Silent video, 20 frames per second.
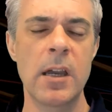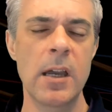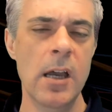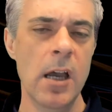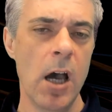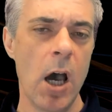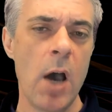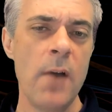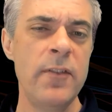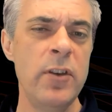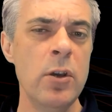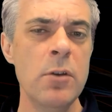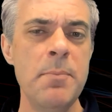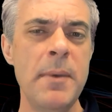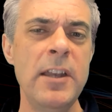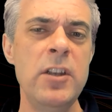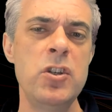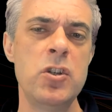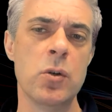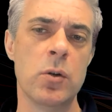After you have
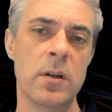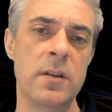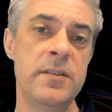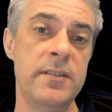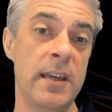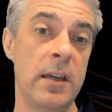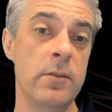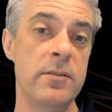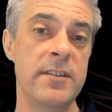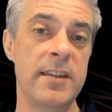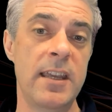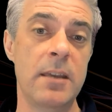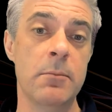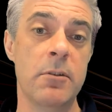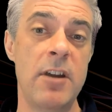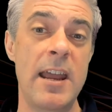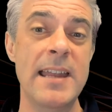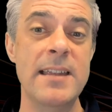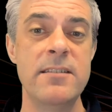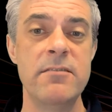made sure the sales team are
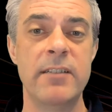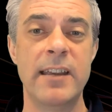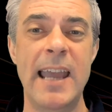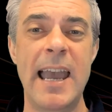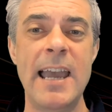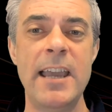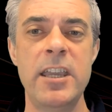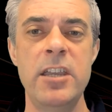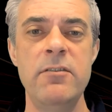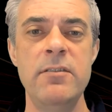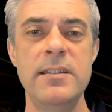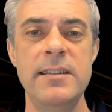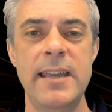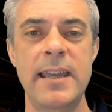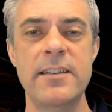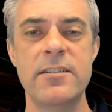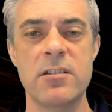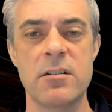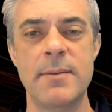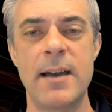entering accurate
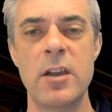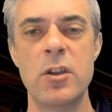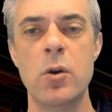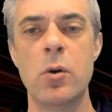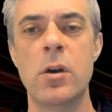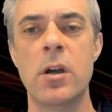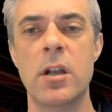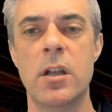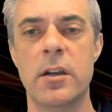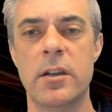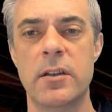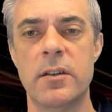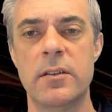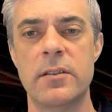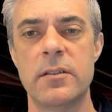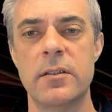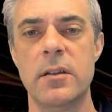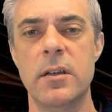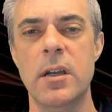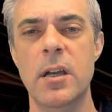data about your clients,
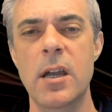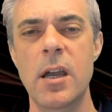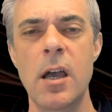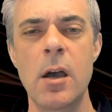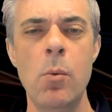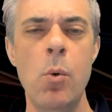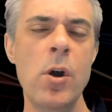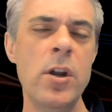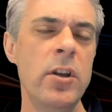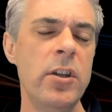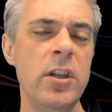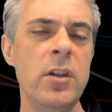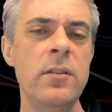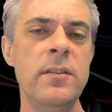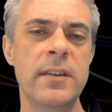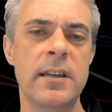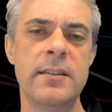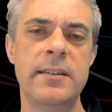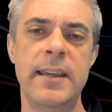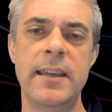why not use
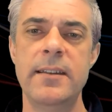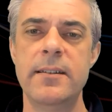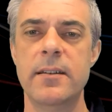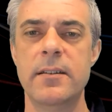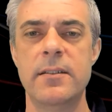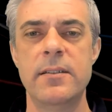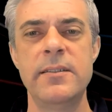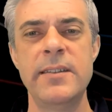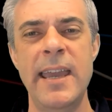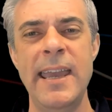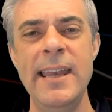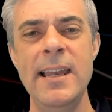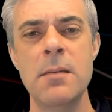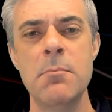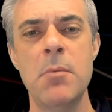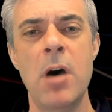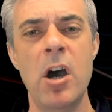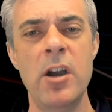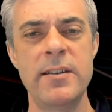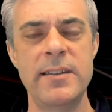that data to tailor
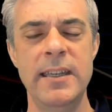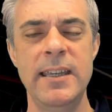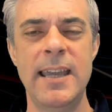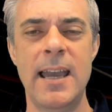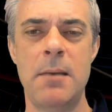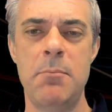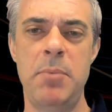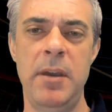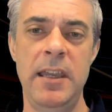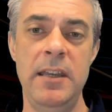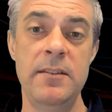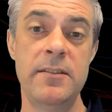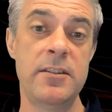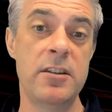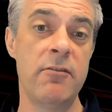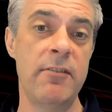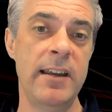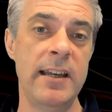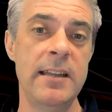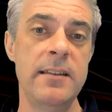marketing campaigns
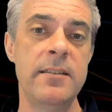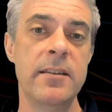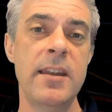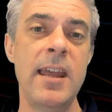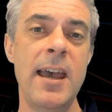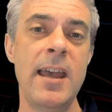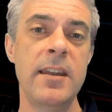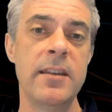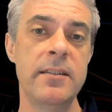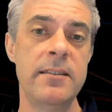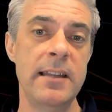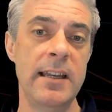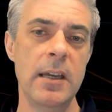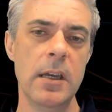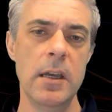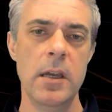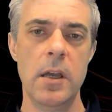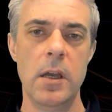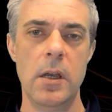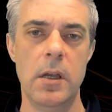directly to them?
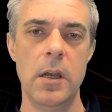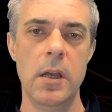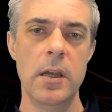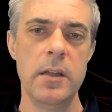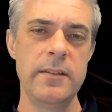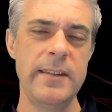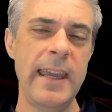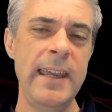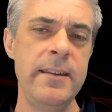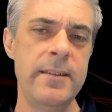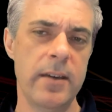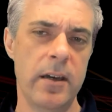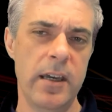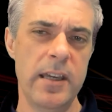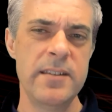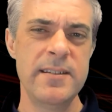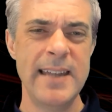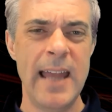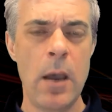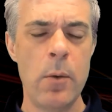Data
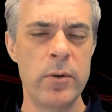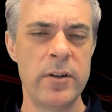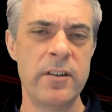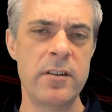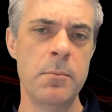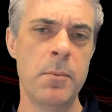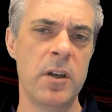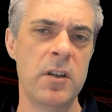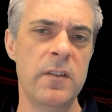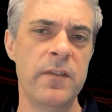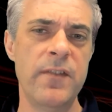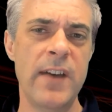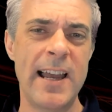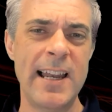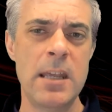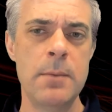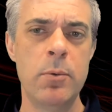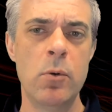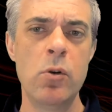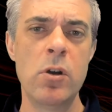is now one of the most
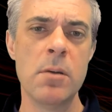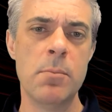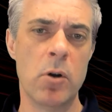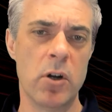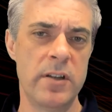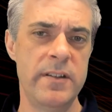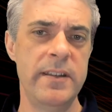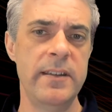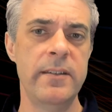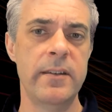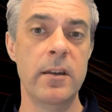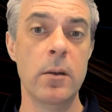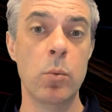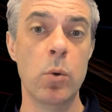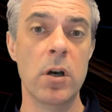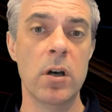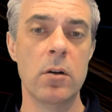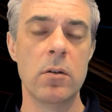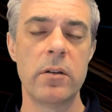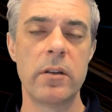valuable commodities in the
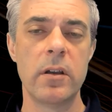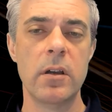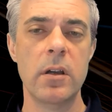world.